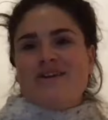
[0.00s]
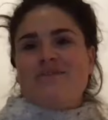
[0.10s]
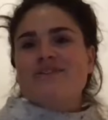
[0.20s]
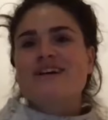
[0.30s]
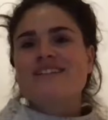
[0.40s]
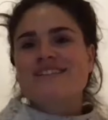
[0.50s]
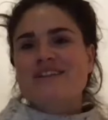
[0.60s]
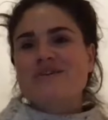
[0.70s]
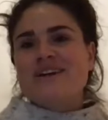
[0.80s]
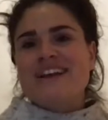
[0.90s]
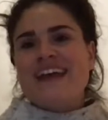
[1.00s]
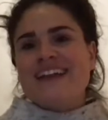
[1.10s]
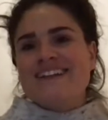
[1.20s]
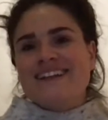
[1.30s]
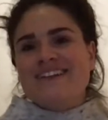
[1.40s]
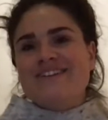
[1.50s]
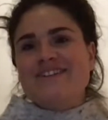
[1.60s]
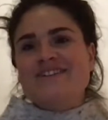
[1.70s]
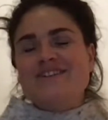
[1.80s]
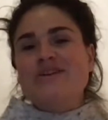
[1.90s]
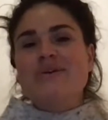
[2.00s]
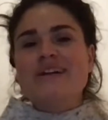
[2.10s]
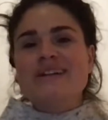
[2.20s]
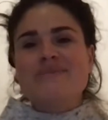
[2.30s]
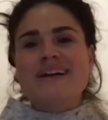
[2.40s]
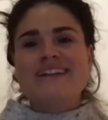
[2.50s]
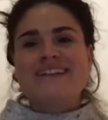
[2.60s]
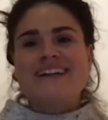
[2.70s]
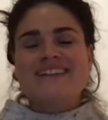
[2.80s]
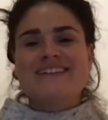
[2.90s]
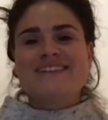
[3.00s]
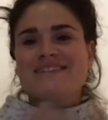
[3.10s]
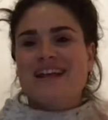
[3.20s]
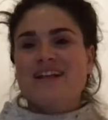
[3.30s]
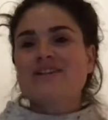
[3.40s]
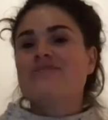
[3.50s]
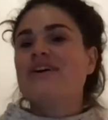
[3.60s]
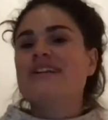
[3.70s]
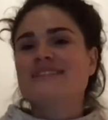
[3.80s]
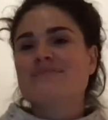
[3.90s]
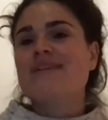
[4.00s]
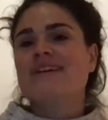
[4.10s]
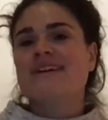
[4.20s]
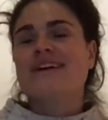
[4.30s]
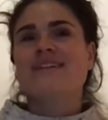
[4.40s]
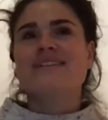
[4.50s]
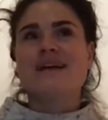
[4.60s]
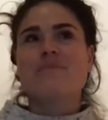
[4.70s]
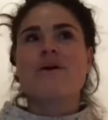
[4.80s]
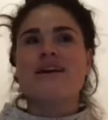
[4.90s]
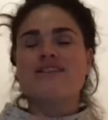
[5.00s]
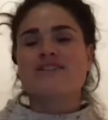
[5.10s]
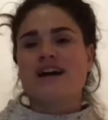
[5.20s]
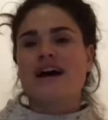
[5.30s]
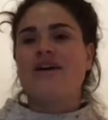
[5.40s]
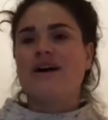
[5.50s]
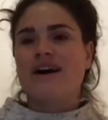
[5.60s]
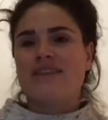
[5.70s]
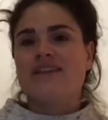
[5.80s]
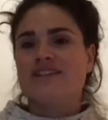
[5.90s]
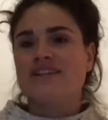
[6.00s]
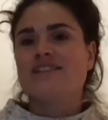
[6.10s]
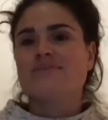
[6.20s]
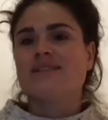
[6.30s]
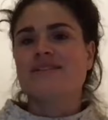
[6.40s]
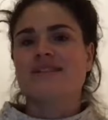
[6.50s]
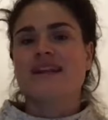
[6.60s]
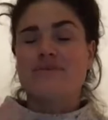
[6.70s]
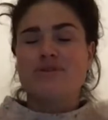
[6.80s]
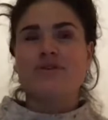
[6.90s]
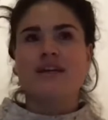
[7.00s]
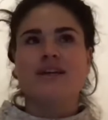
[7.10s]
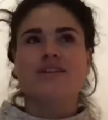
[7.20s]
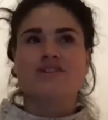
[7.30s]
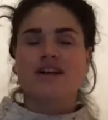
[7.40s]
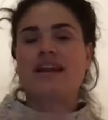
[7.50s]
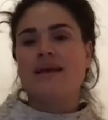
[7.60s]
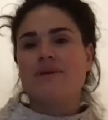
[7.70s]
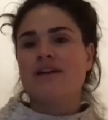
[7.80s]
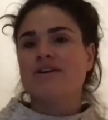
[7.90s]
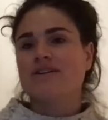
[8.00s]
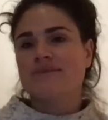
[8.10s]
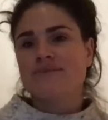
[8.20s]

you were trusting your innate and you just knew it, but it looks very similar in some ways to how the adjustments that I'm doing during labor look.